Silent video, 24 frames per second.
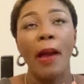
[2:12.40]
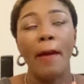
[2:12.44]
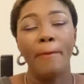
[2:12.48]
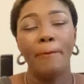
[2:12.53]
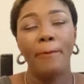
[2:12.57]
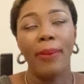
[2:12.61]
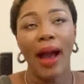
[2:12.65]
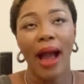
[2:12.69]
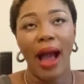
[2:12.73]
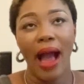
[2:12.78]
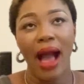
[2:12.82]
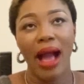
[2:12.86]

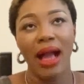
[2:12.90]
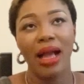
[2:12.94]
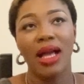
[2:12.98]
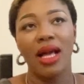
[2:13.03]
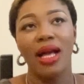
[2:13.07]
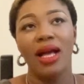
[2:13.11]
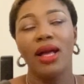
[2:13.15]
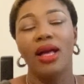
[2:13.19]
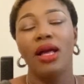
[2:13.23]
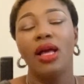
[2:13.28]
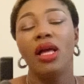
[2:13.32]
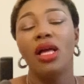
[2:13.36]
pack
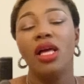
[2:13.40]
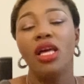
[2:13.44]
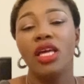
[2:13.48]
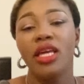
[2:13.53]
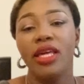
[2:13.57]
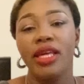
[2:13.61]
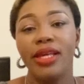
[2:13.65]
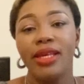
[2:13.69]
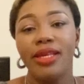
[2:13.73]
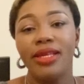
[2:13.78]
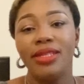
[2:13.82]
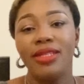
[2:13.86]

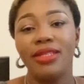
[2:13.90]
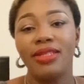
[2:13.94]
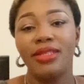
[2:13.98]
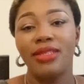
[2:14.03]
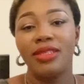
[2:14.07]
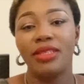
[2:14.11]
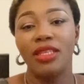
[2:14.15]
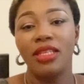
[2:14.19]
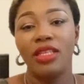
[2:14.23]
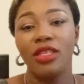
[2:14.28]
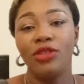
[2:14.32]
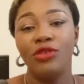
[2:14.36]
is
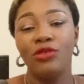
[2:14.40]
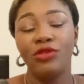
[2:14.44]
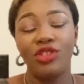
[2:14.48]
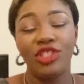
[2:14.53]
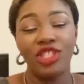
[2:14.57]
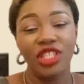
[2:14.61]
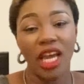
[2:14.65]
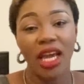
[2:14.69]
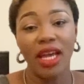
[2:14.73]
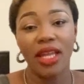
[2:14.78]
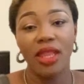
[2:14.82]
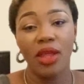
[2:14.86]
you
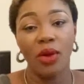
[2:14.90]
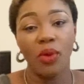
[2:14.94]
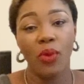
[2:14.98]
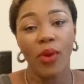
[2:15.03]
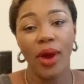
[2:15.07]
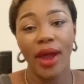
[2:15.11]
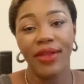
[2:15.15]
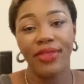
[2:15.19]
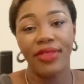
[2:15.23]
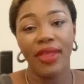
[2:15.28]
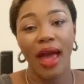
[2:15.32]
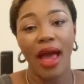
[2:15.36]
check the
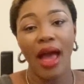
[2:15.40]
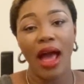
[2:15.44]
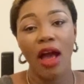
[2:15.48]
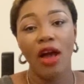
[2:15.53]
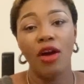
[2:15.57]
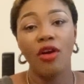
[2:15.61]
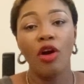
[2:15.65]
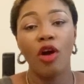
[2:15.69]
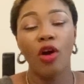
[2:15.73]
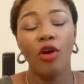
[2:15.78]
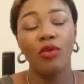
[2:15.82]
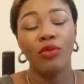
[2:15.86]

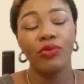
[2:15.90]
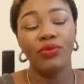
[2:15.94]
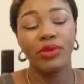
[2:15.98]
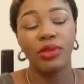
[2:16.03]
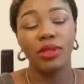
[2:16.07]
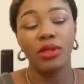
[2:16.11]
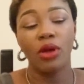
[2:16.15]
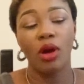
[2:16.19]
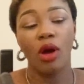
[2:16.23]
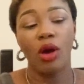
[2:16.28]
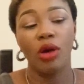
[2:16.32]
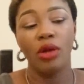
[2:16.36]
weather or,
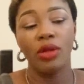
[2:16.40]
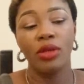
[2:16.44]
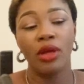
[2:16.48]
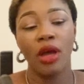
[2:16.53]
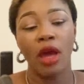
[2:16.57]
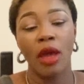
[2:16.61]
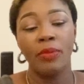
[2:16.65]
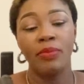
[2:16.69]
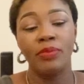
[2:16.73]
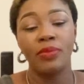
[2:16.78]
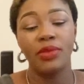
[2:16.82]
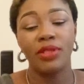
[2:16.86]
or
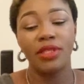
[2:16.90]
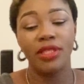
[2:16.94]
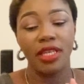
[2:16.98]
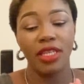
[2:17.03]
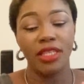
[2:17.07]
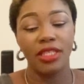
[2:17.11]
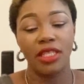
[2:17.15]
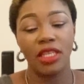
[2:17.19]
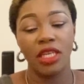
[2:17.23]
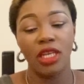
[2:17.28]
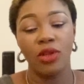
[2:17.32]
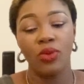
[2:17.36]
um,
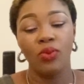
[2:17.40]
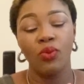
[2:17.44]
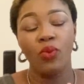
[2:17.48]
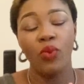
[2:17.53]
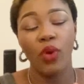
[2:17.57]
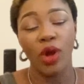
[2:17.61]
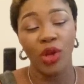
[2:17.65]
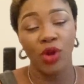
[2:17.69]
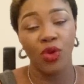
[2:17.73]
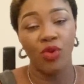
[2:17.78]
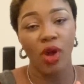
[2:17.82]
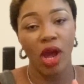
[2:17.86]
season
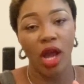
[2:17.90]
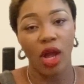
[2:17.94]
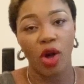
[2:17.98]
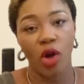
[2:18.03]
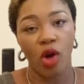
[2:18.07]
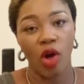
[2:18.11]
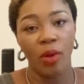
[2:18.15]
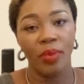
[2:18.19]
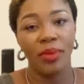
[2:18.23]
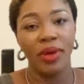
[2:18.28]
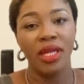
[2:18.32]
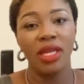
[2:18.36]
when you are
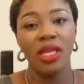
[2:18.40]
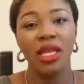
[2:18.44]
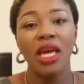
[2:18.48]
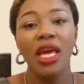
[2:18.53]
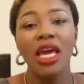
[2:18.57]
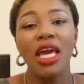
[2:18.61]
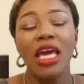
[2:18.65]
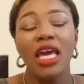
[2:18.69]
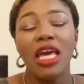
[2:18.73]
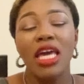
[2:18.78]
coming.